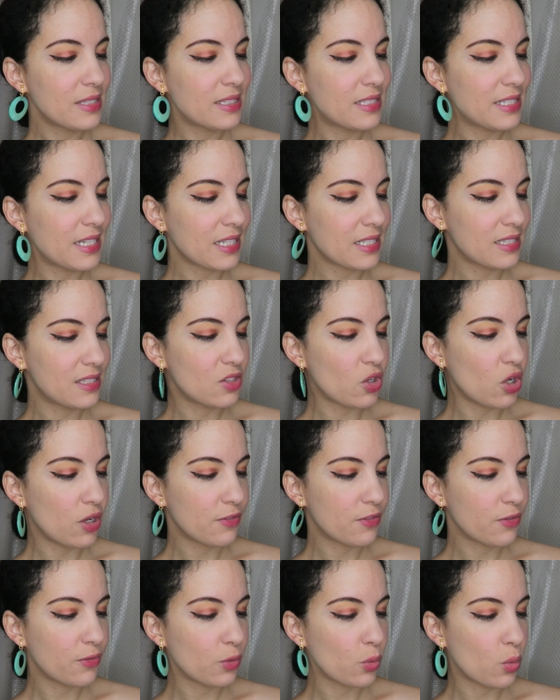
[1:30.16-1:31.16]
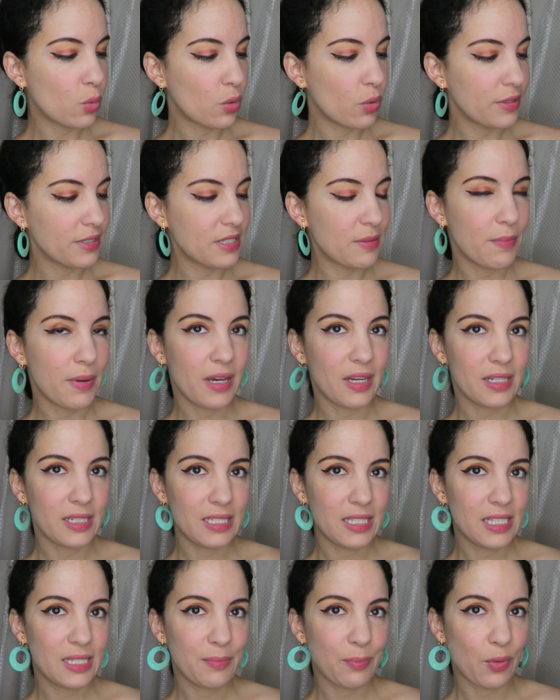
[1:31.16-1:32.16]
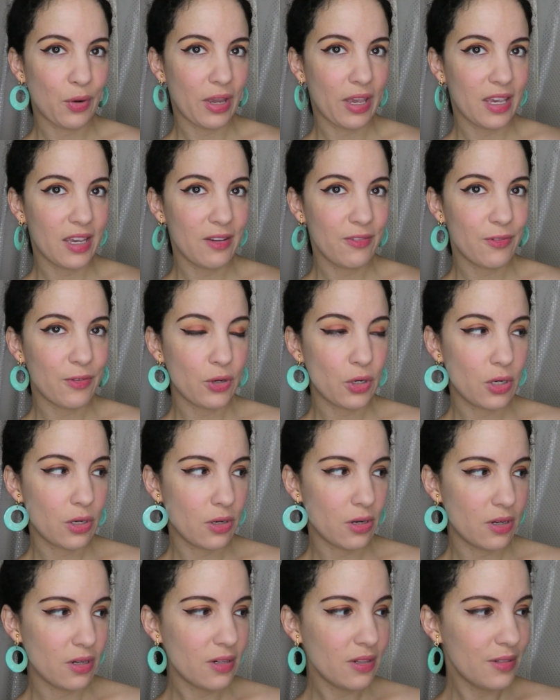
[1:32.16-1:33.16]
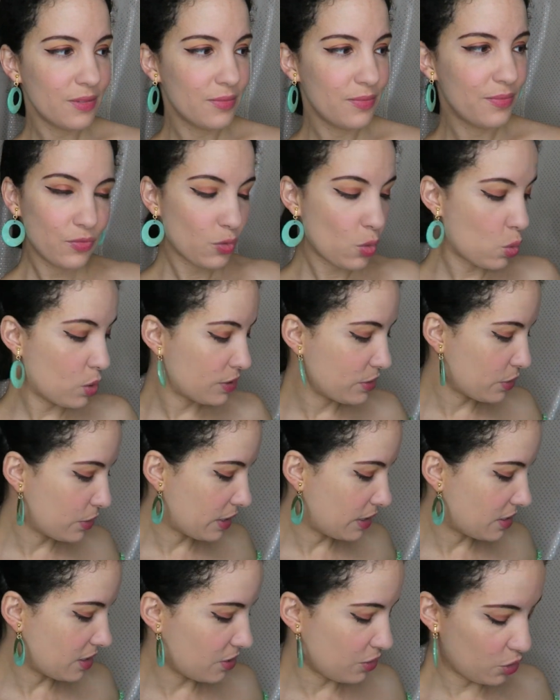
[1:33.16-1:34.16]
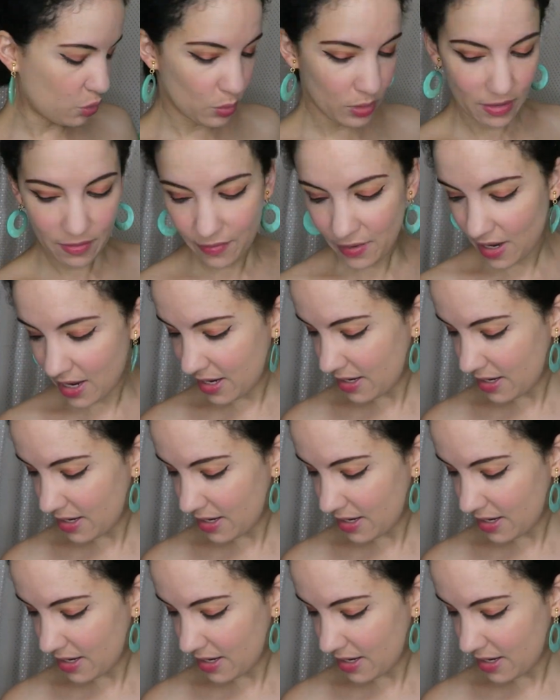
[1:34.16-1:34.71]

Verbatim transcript: Stick Soft Floral. It's a body spray for her Of course only $1.25.